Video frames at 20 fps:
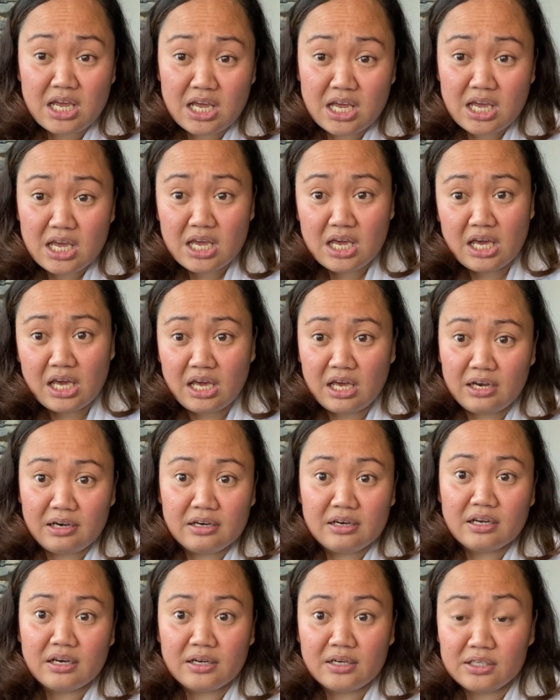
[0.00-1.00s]

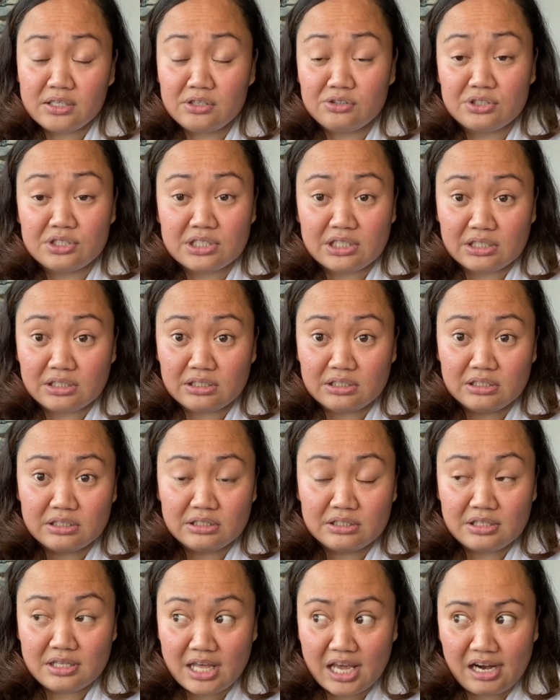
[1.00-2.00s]
and you're still
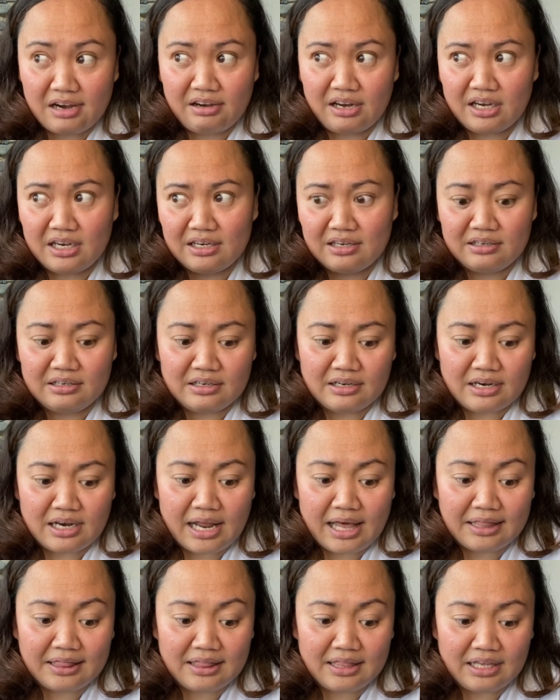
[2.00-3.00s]
there and
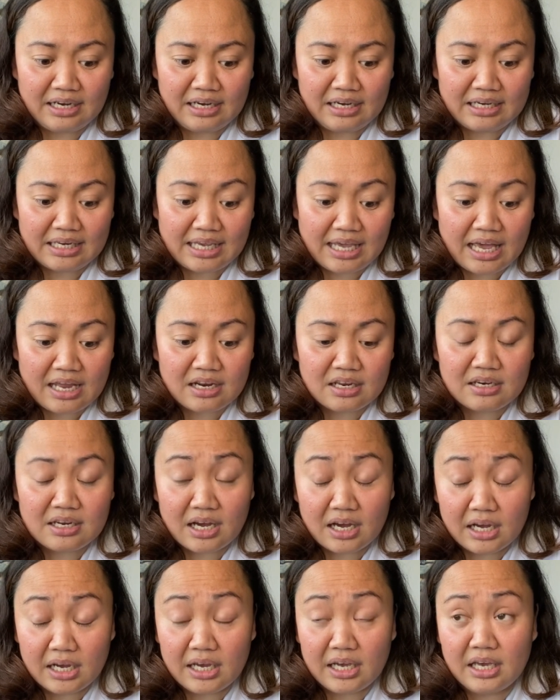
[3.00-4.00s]
not in
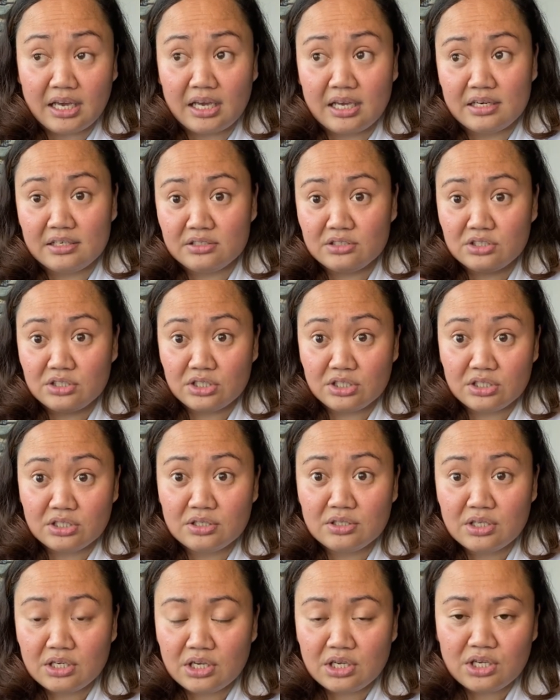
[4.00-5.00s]
Canada, and
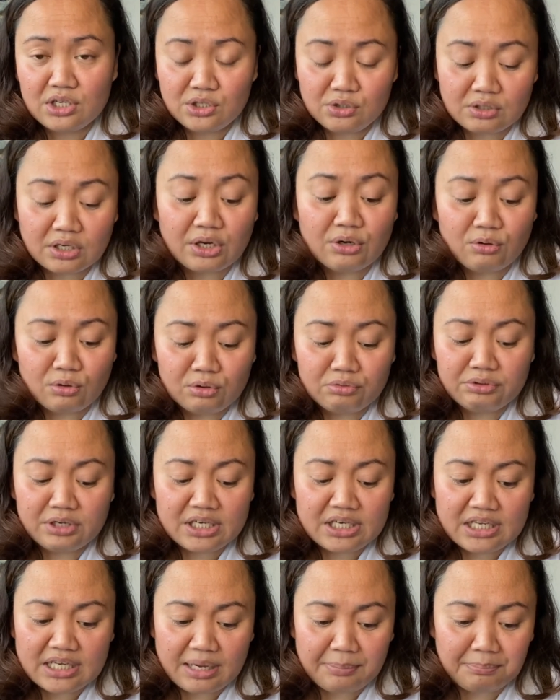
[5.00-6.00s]
you can
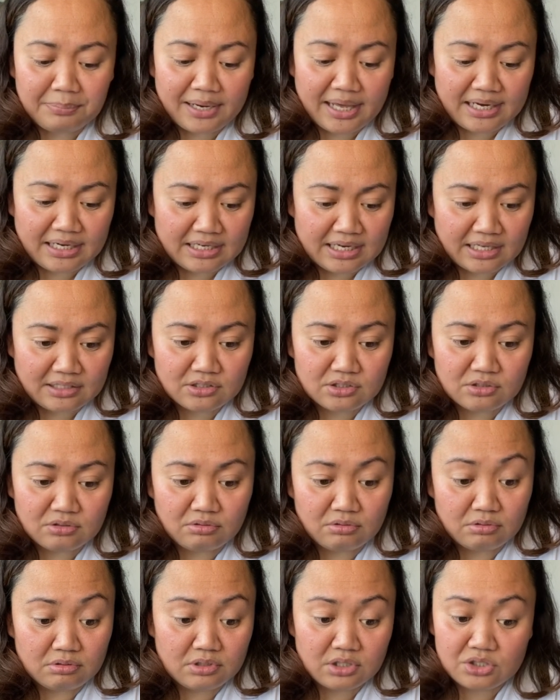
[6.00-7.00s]
already apply that.
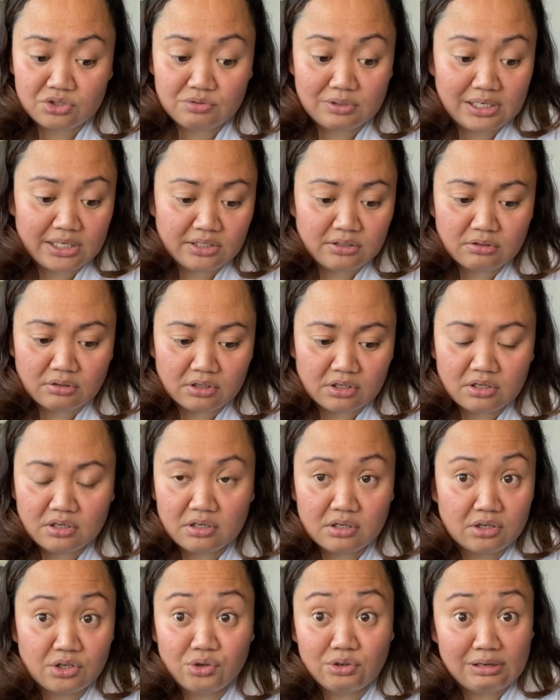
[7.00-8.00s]
So it's really good.
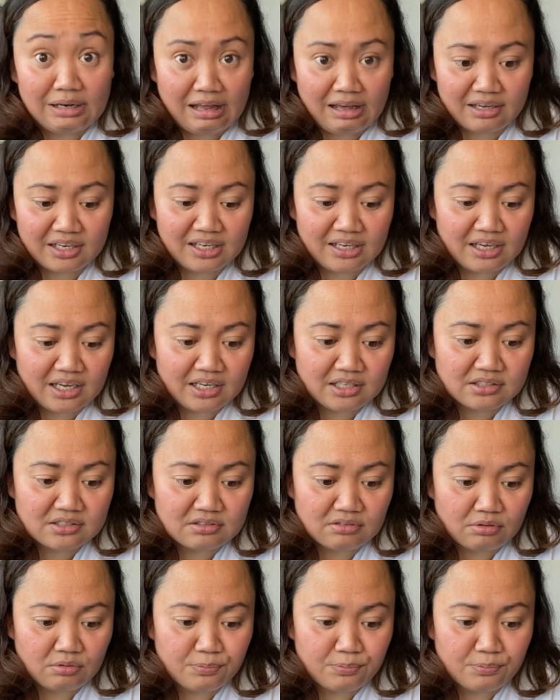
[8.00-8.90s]
You're lucky, guys. So